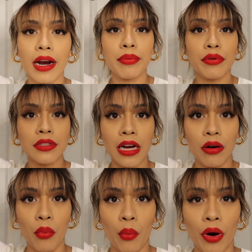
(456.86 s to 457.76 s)
I pulled
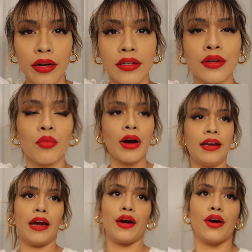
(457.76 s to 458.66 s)
out one
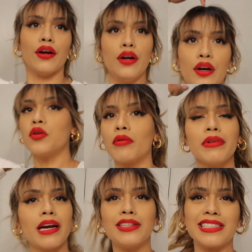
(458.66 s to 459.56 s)
white hair. And
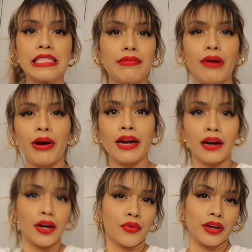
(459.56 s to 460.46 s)
normally I just leave my white
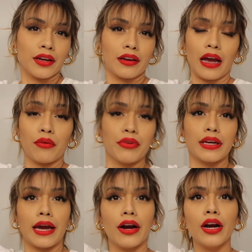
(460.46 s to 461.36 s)
hair. I don't really
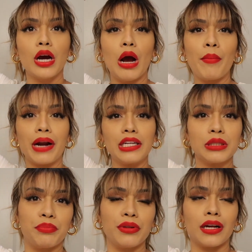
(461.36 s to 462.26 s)
care. But I
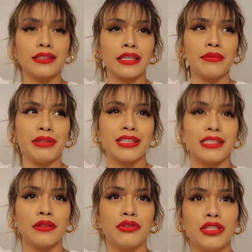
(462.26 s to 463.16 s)
just plucked it
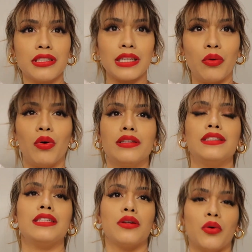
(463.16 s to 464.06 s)
because it was just like
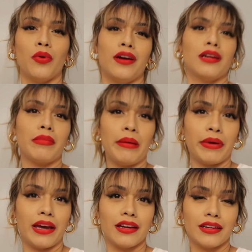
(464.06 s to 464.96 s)
one single one in my
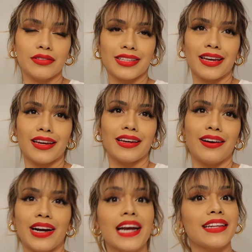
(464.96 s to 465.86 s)
bang. And I was like,
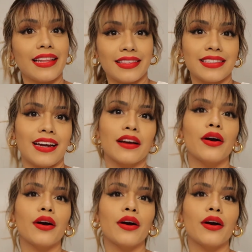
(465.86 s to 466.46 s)
all right, that's gotta